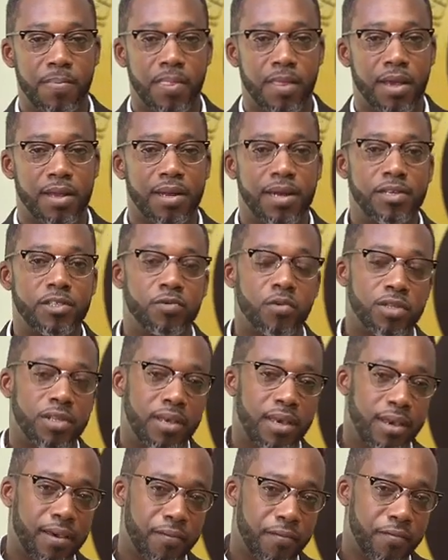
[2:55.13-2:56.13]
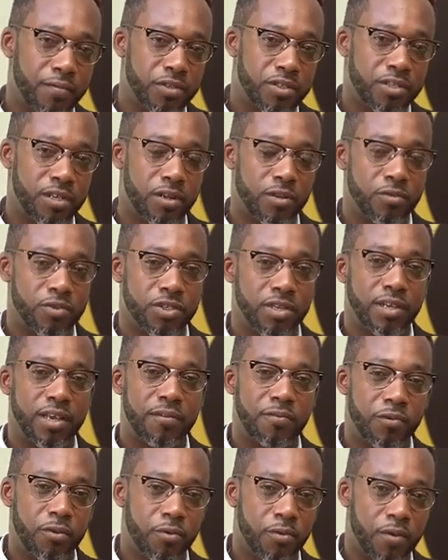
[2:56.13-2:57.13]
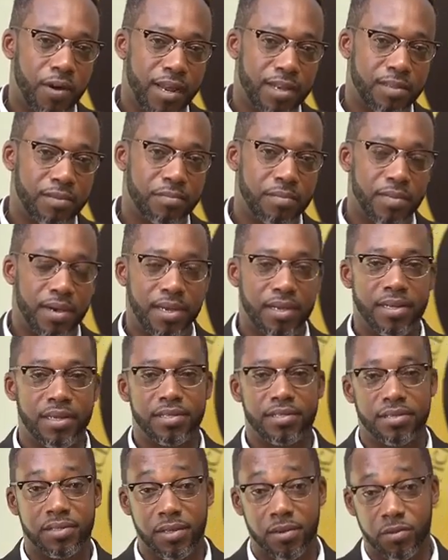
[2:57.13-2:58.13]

And that is what every St. Lucian, every right-minded St.